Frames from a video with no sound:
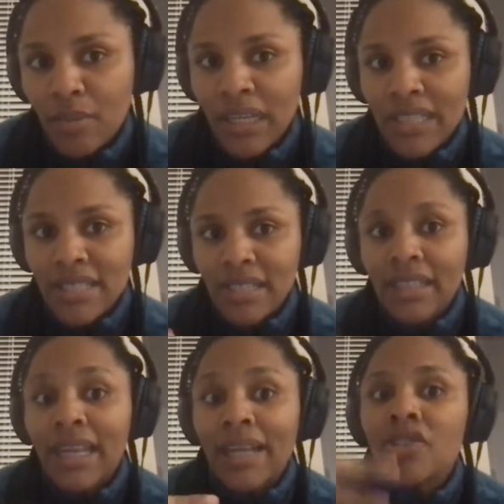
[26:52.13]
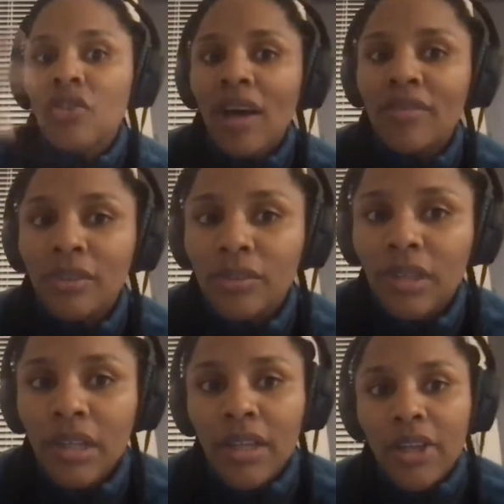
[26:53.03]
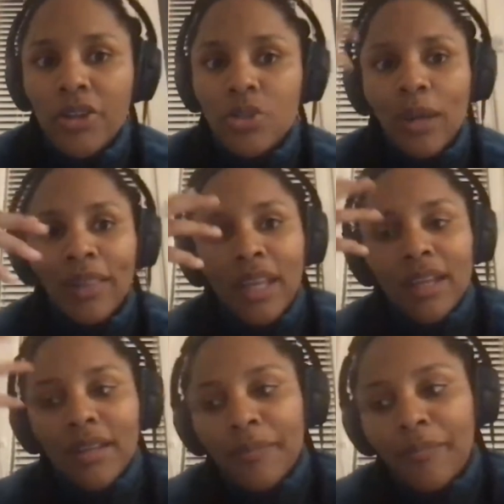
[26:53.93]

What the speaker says: but it still cannot travel. So I think